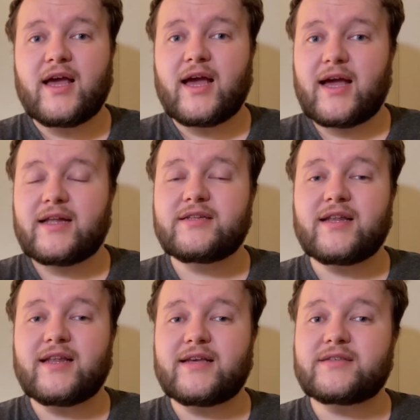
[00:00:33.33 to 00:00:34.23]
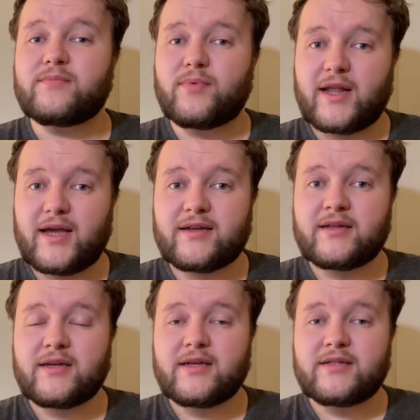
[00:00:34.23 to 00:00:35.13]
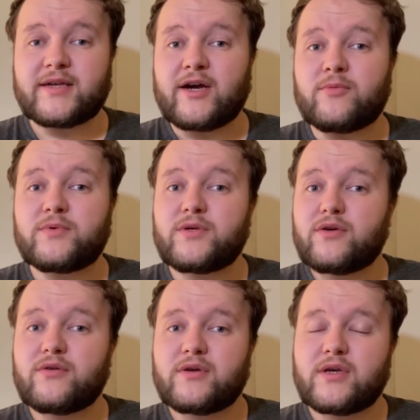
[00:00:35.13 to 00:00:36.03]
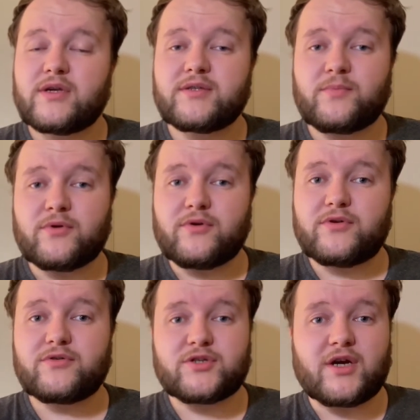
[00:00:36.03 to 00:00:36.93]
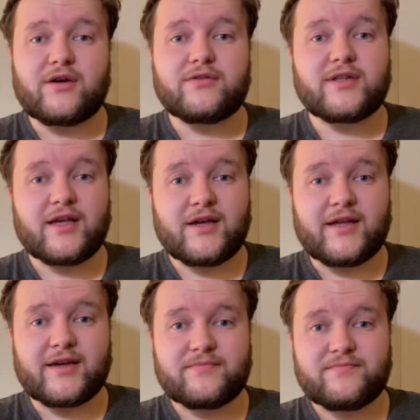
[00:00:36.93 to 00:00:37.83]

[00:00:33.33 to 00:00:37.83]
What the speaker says: and a lesson plan to help you support your child's learning.